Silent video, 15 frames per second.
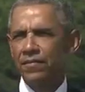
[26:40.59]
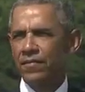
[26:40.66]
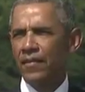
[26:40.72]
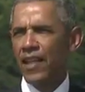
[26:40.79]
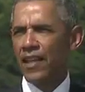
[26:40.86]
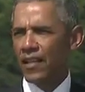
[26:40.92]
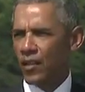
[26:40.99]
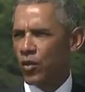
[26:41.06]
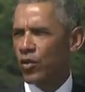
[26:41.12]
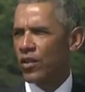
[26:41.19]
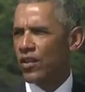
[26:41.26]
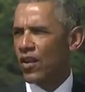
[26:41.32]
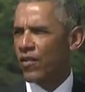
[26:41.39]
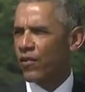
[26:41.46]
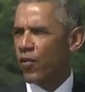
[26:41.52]
And that
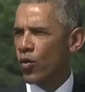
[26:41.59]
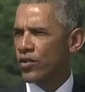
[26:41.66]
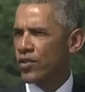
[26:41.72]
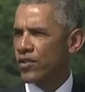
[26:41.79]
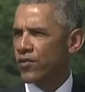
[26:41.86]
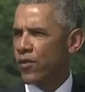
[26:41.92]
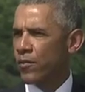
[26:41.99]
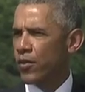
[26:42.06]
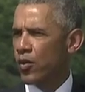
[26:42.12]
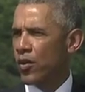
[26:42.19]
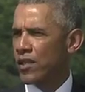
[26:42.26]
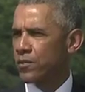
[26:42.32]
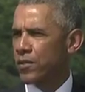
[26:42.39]
included our forces from U.S.